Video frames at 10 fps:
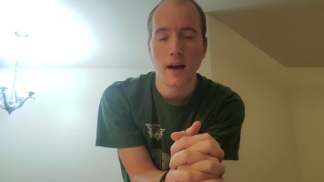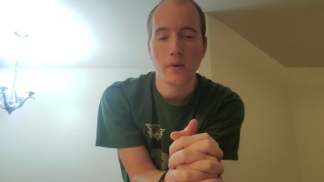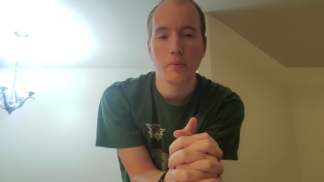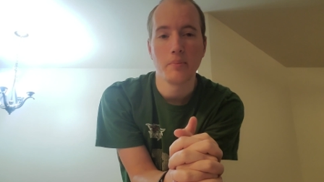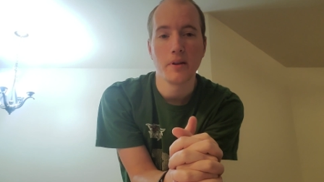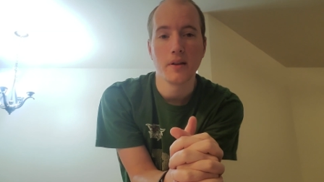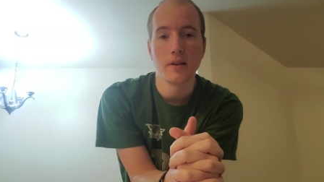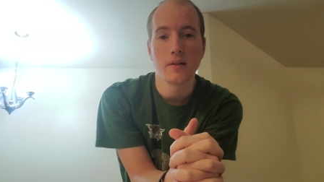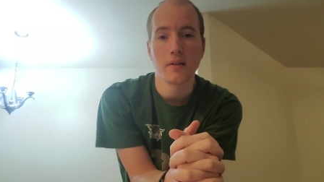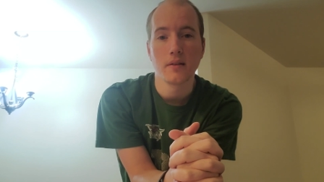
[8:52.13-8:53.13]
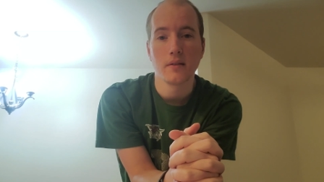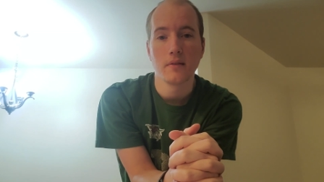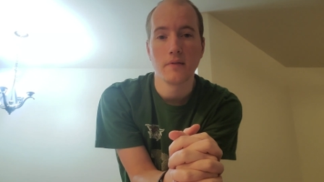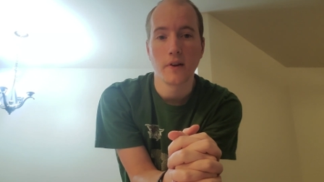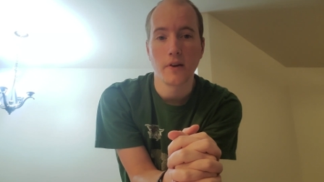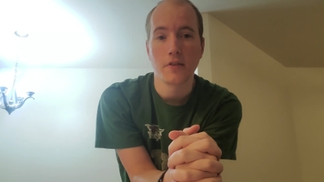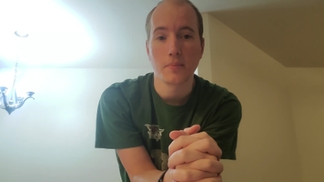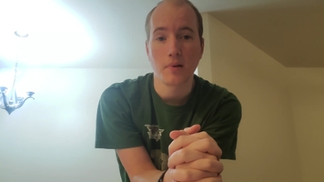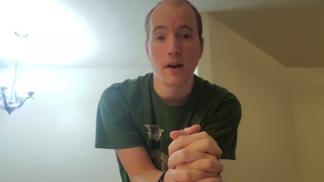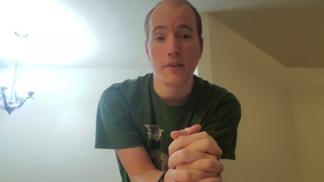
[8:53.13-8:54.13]
I would be very
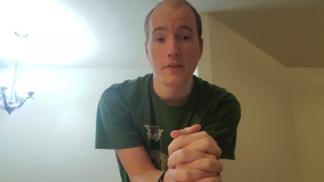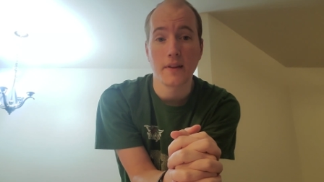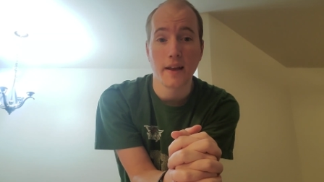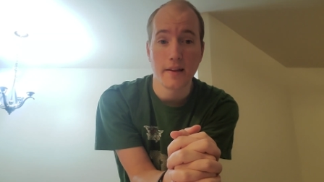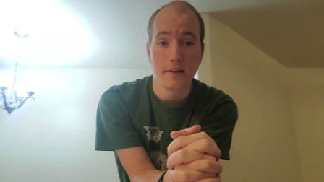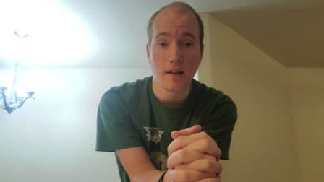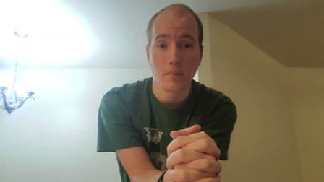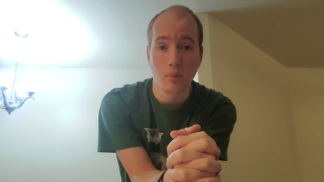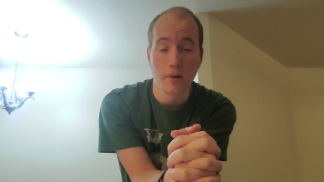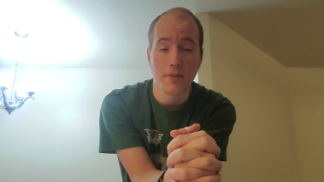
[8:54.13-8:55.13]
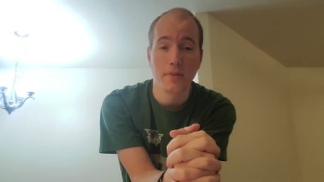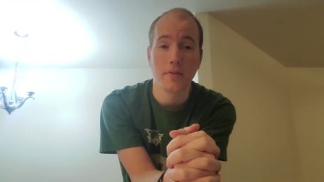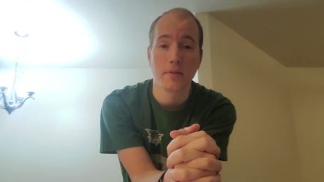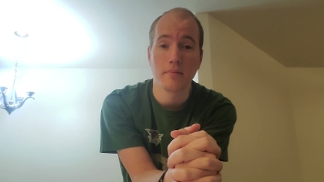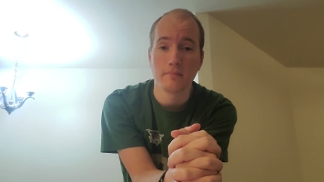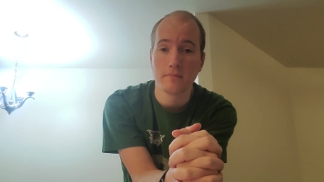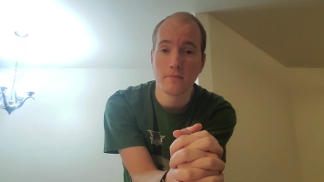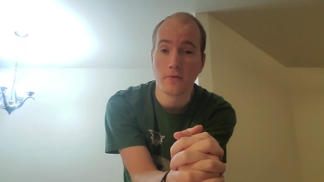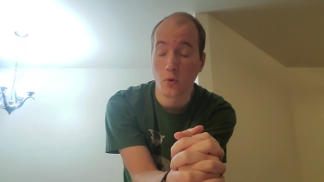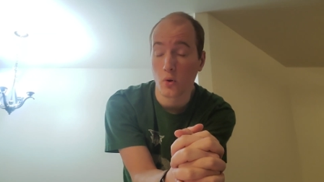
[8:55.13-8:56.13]
surprised if that ended up with
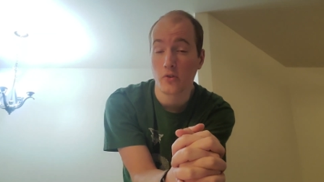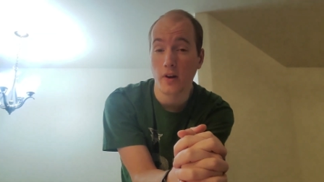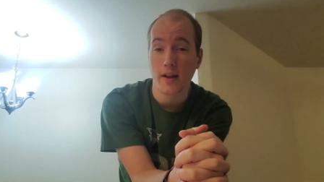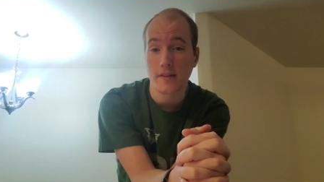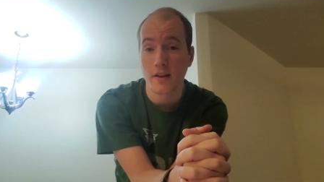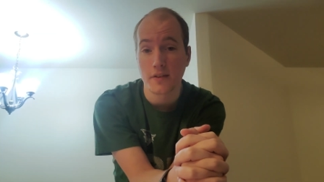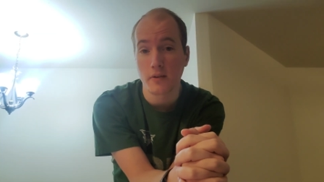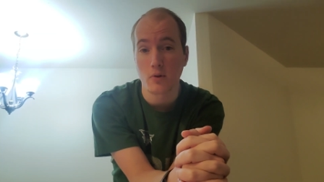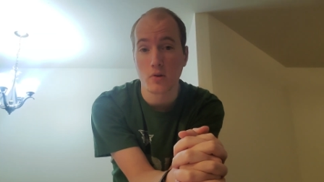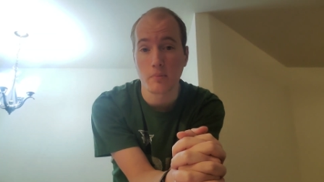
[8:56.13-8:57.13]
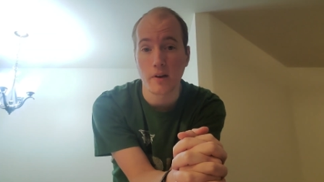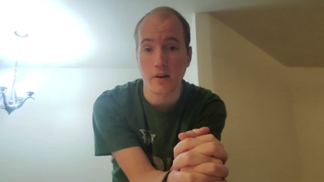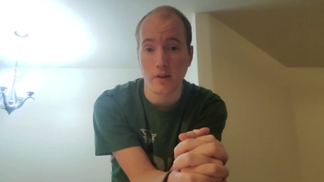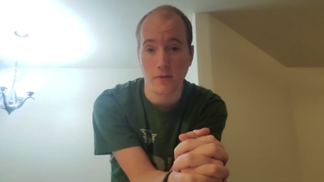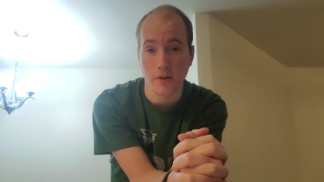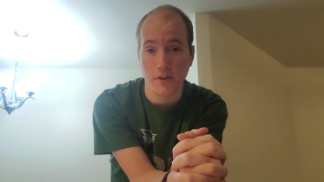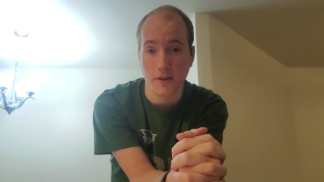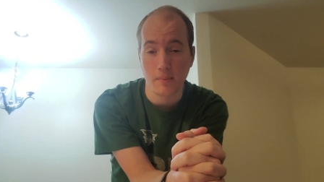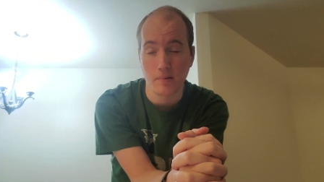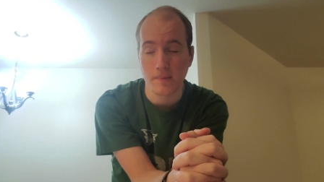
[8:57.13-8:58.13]
four track days at Road America, for
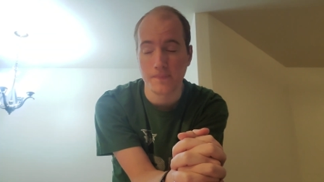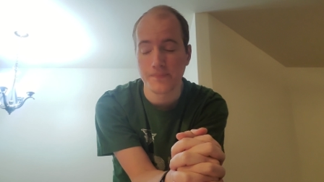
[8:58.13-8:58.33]
example